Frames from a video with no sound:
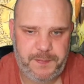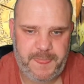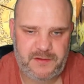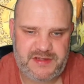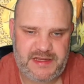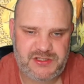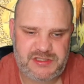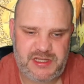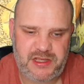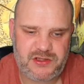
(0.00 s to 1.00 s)
So as you
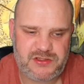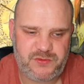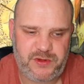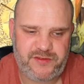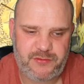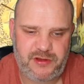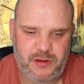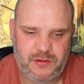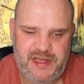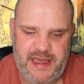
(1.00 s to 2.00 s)
see, because we've kept it
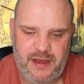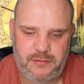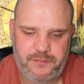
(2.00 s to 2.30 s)
locked out,